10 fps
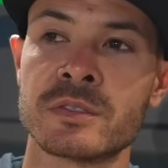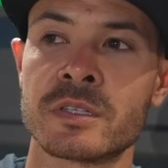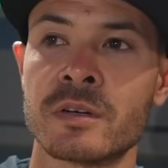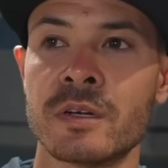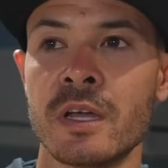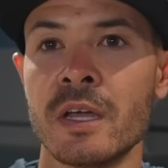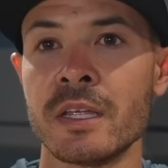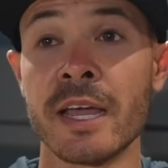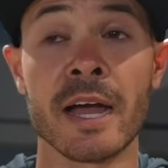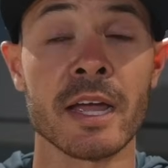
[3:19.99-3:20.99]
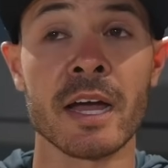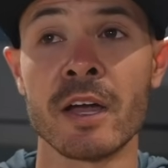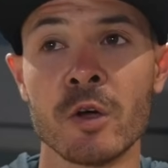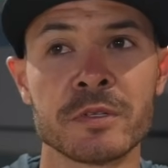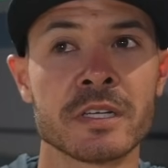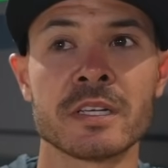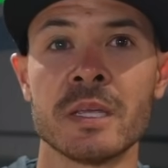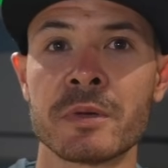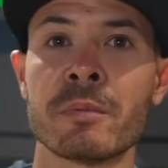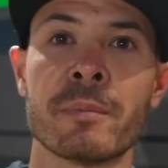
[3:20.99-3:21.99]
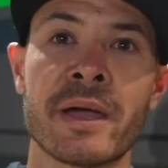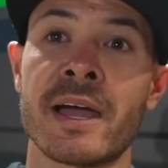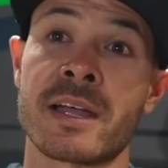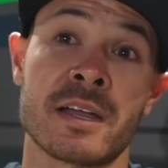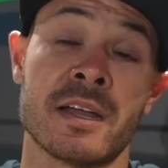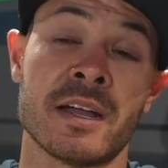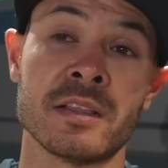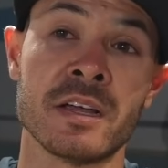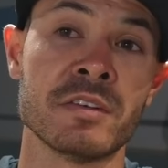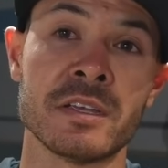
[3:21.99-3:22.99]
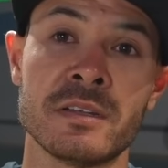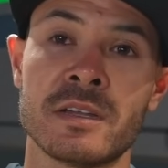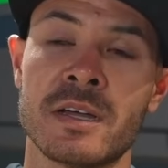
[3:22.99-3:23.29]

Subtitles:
So yeah, I hope to keep coming back. I love it.